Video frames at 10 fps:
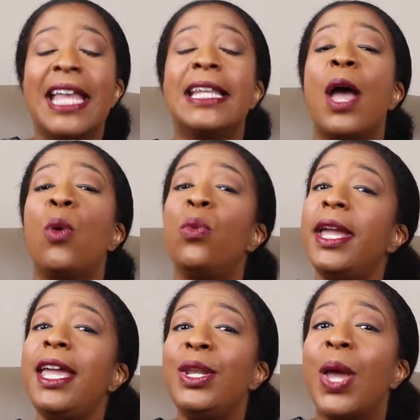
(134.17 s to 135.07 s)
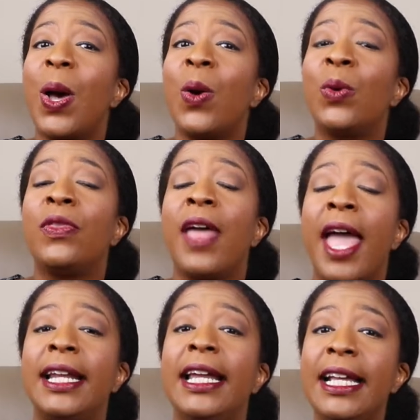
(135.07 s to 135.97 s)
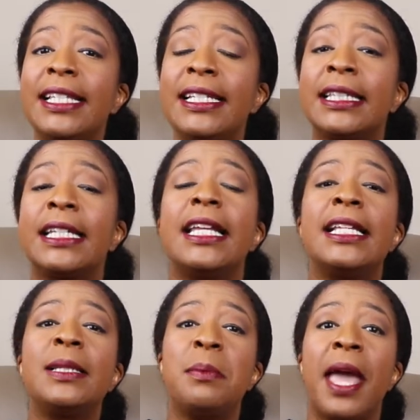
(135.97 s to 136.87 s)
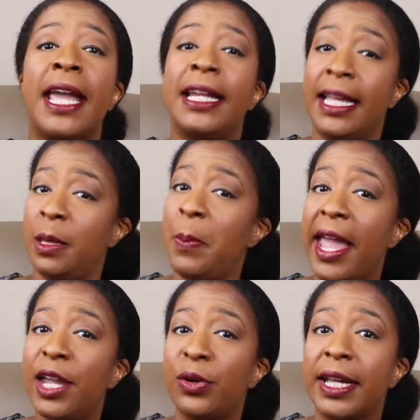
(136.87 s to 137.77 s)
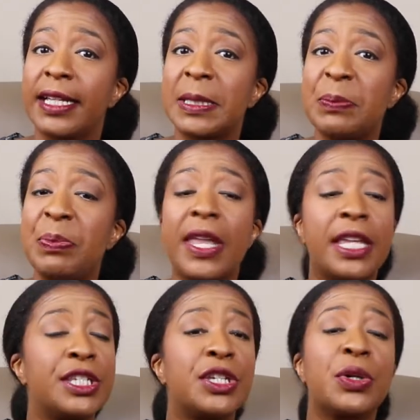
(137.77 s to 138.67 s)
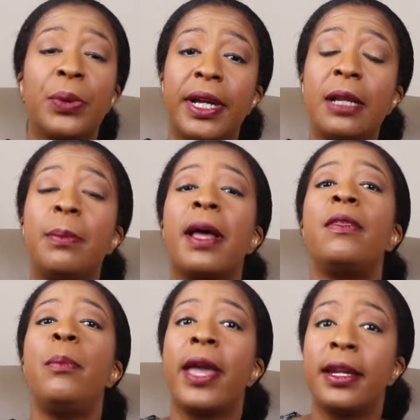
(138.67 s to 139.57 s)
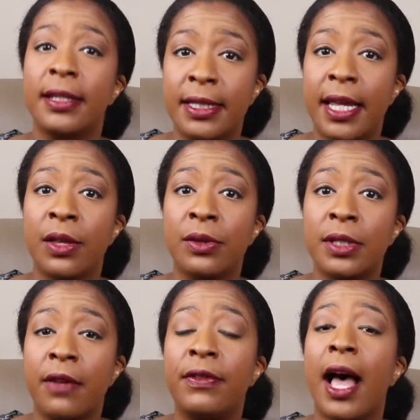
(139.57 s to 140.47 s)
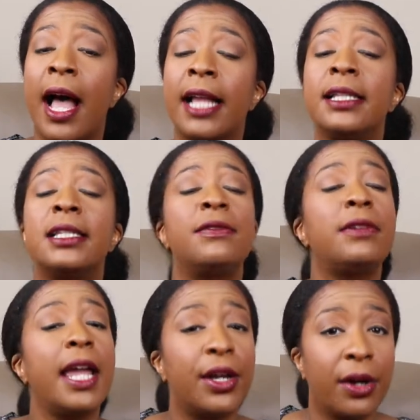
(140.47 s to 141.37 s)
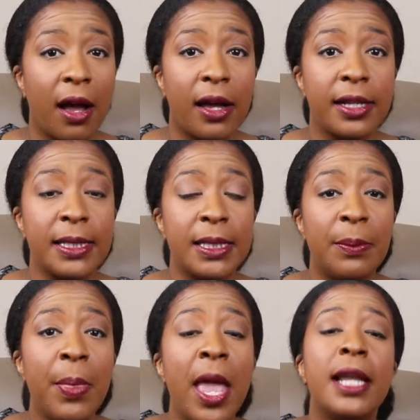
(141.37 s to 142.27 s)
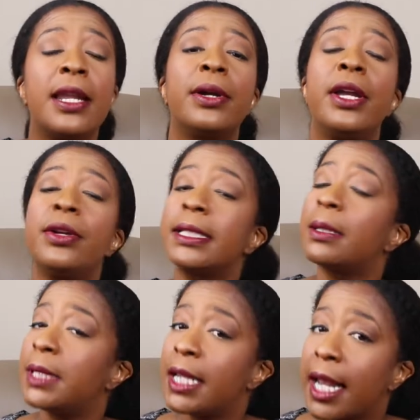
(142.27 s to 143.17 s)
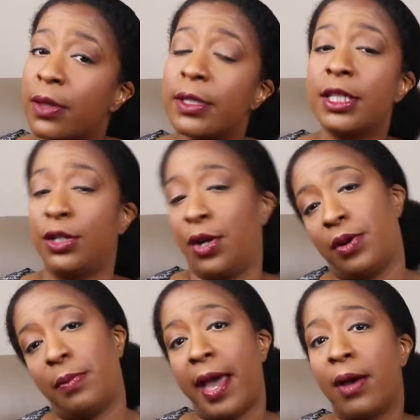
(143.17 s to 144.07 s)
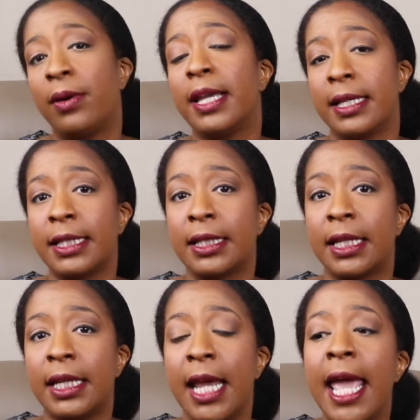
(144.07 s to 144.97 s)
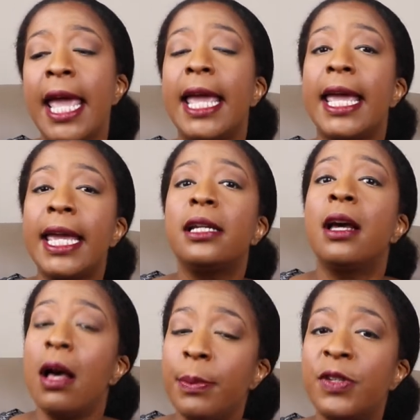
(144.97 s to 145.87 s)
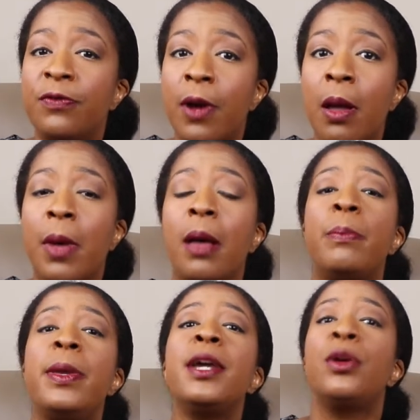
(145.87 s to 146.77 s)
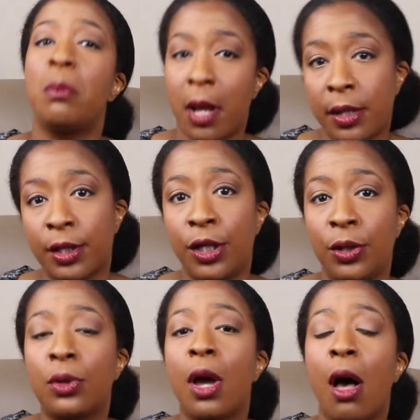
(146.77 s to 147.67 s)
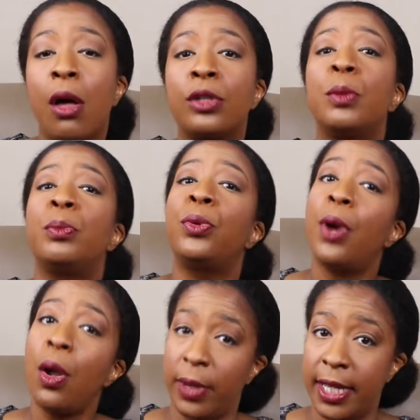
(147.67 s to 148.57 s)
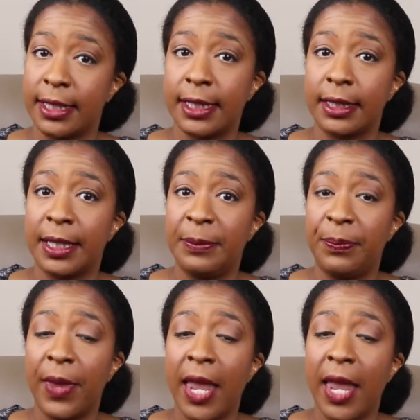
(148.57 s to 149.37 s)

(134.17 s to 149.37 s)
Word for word: Now we know that insulin is made in the pancreas. It's secreted by the beta cells of the islets of Langerhans. Now, here's something else to note about insulin it comes from a bigger molecule called proinsulin.